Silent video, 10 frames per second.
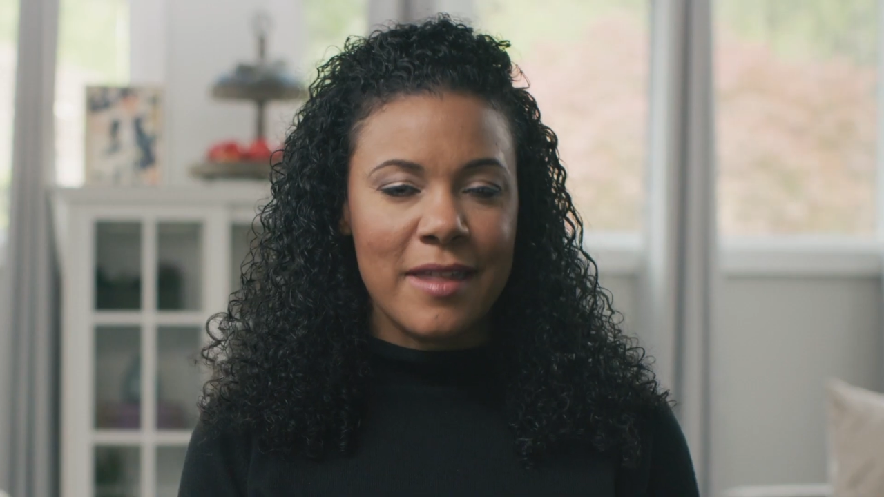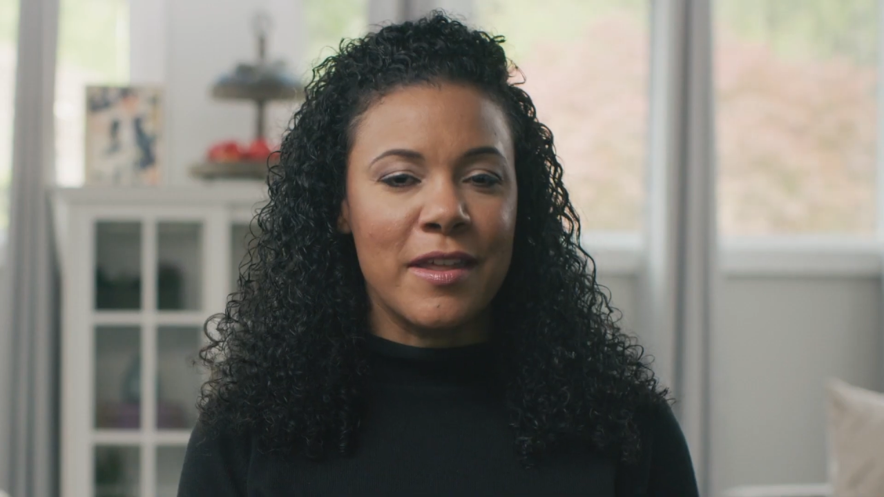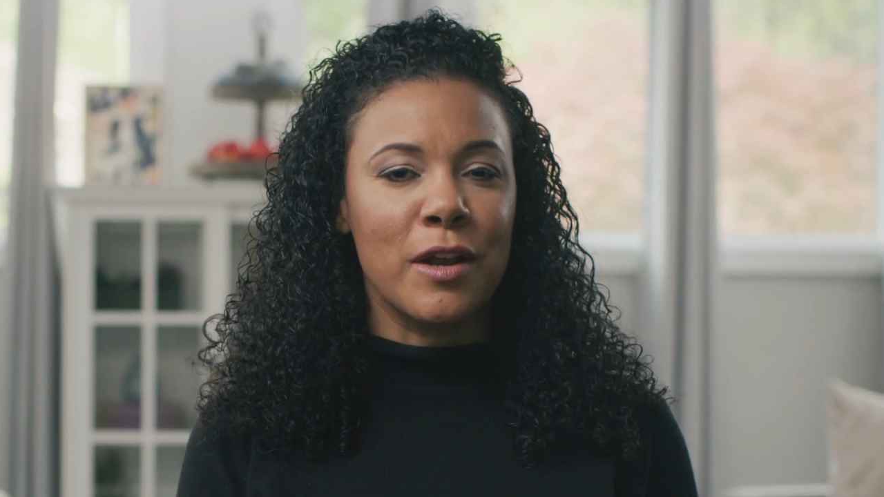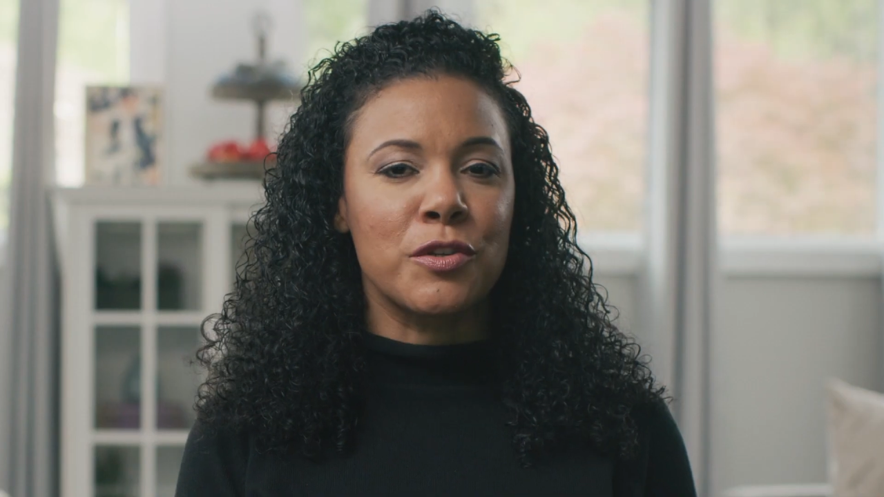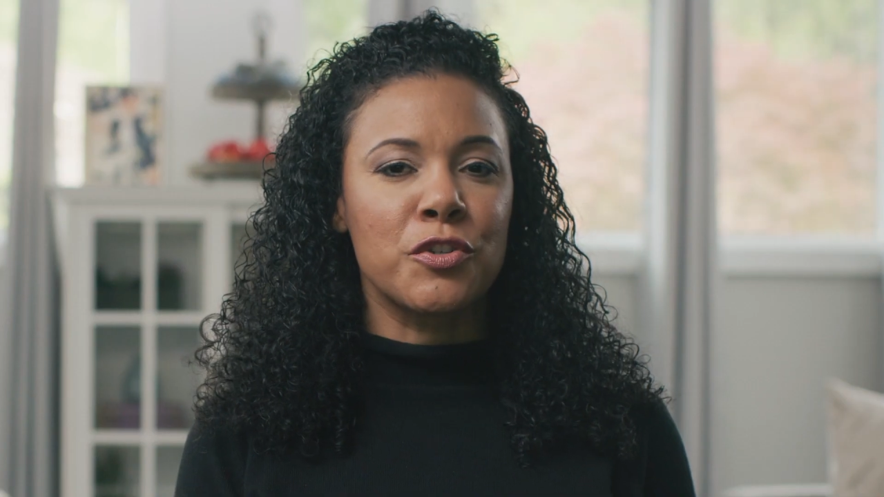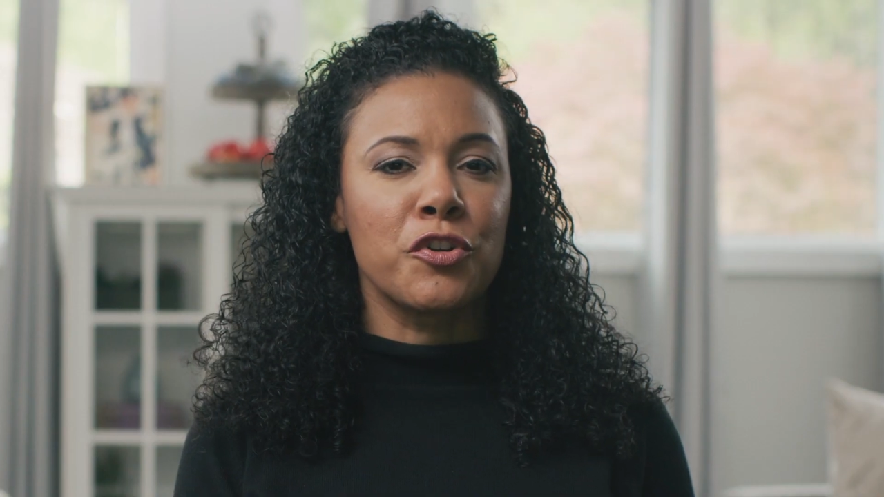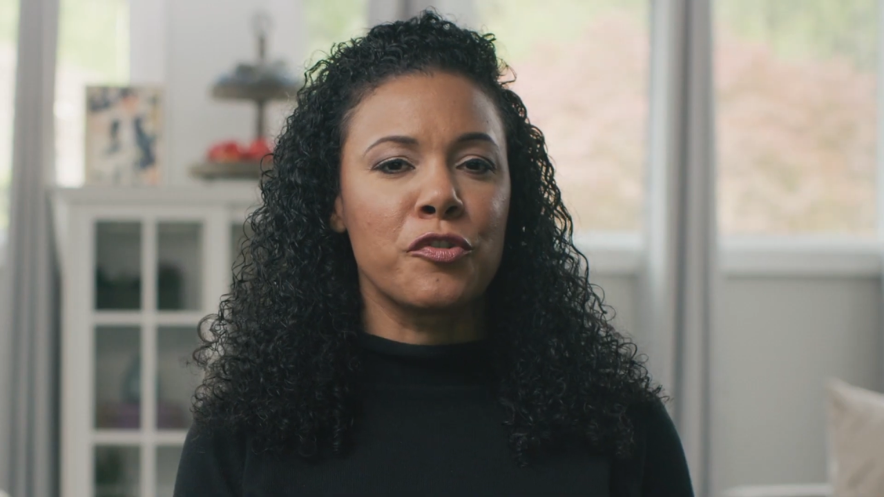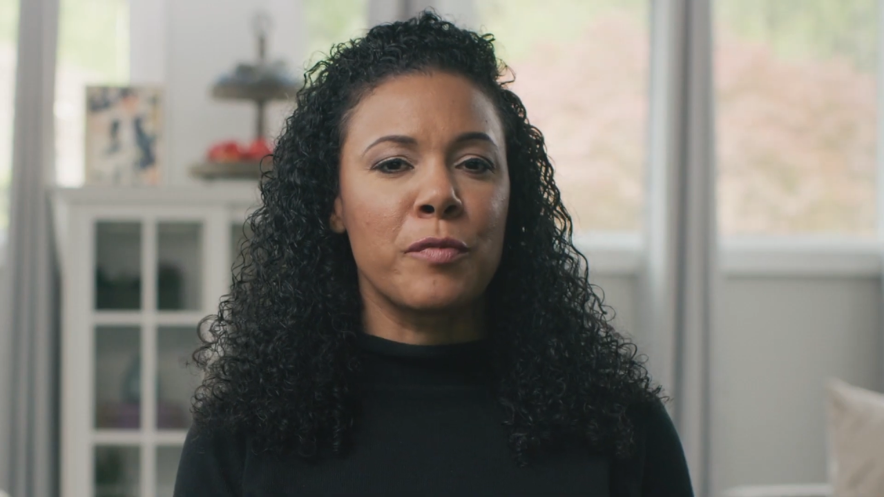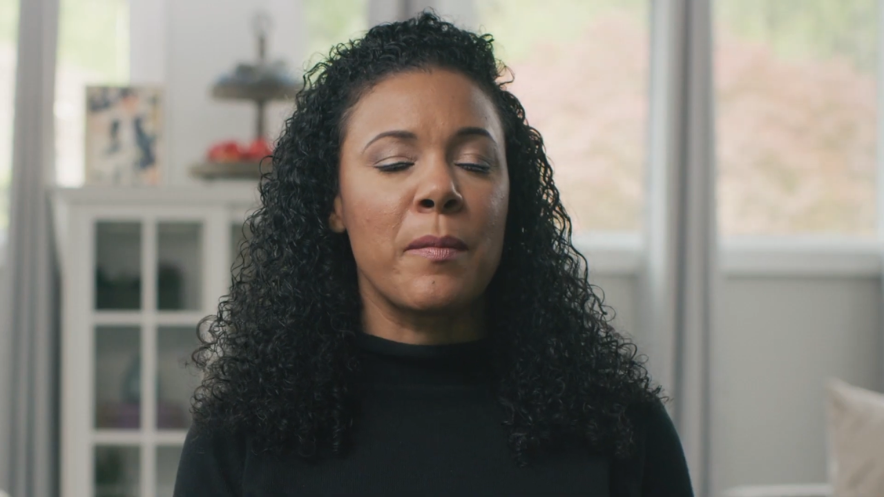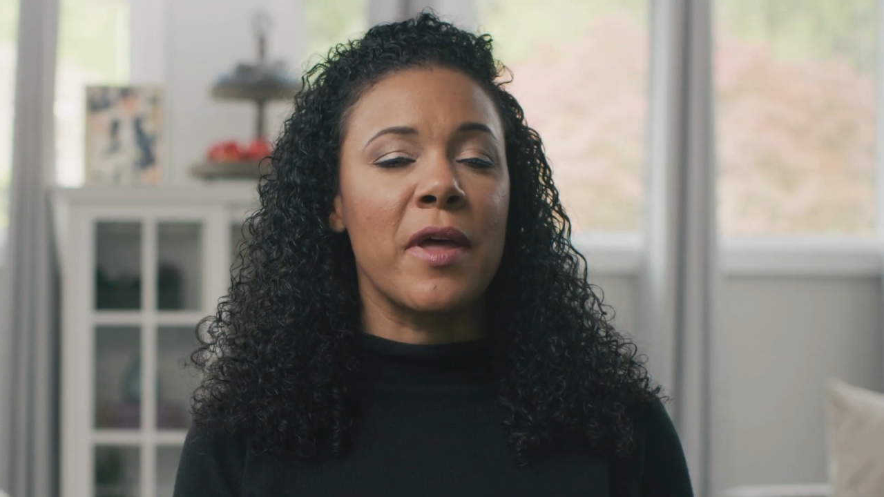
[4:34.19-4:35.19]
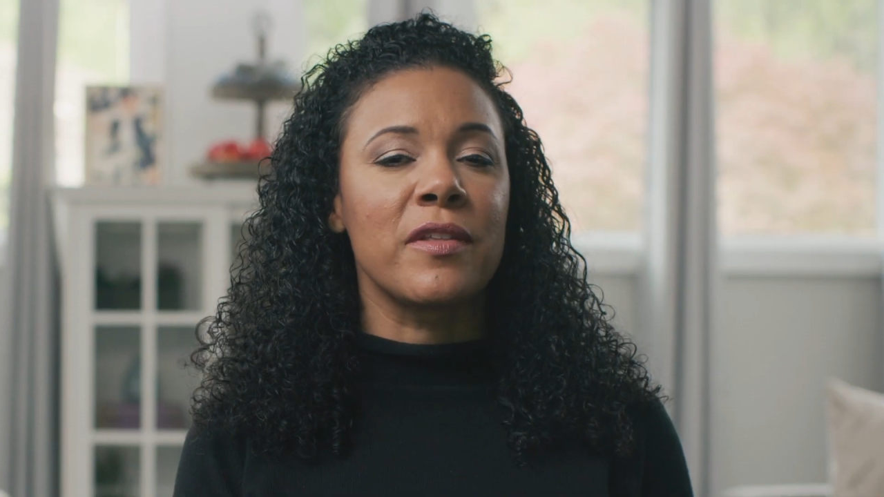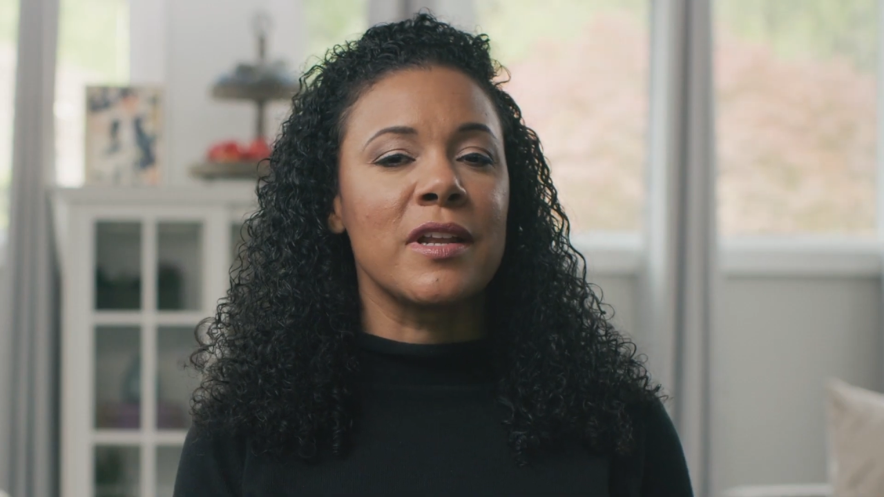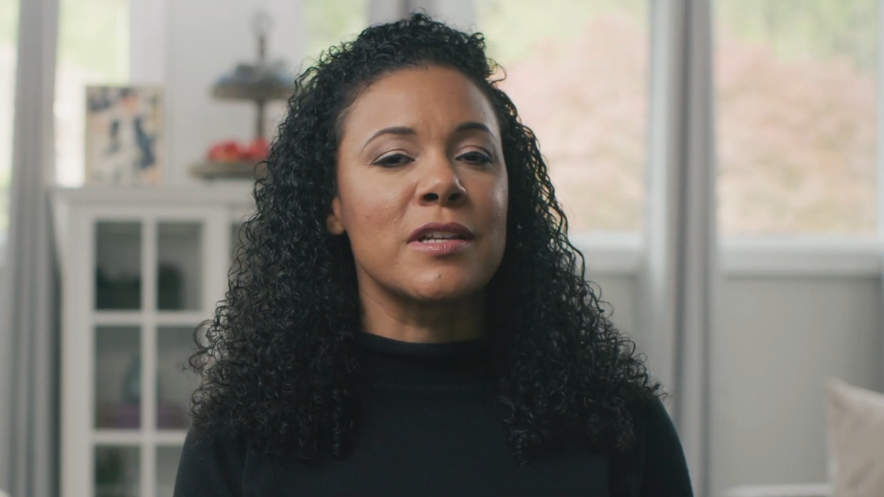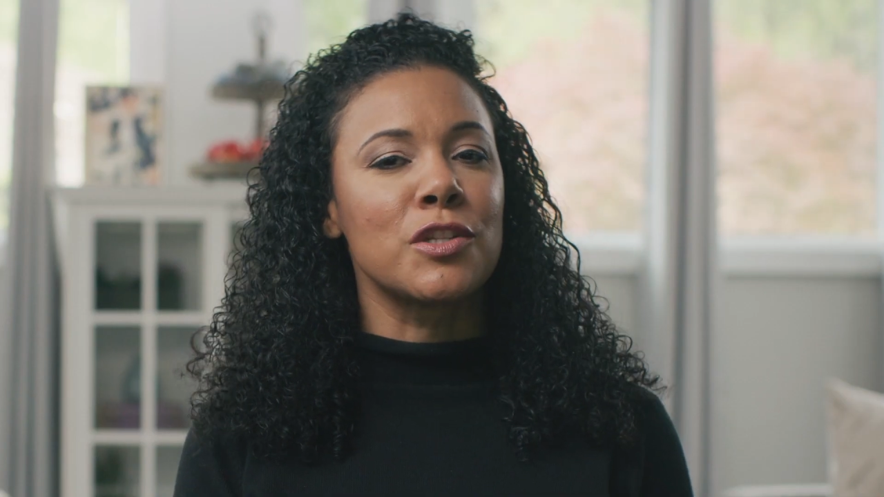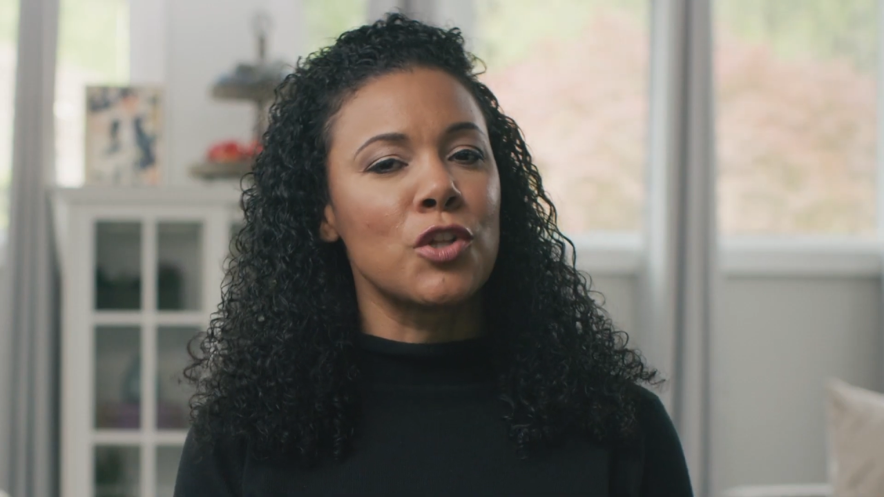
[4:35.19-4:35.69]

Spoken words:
They are served by Bethany's